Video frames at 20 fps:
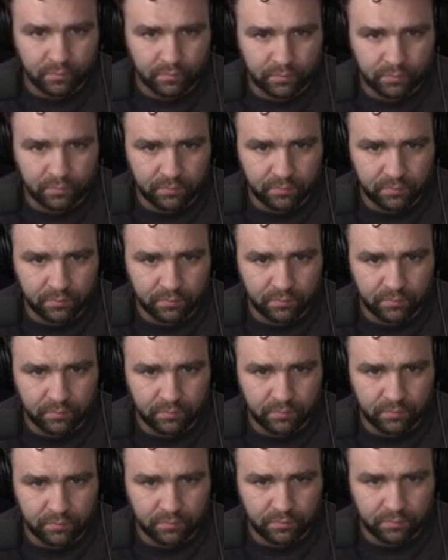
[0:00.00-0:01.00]

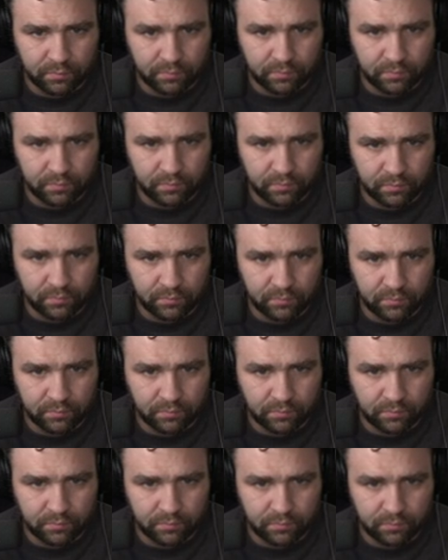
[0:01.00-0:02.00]

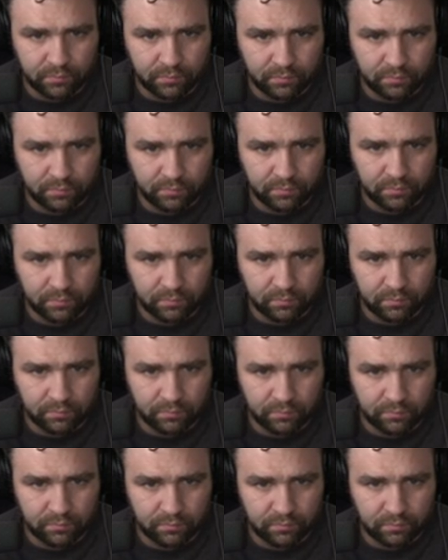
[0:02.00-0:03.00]

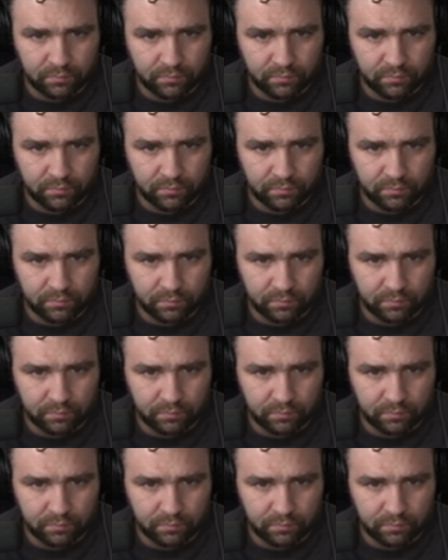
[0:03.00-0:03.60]
[no speech]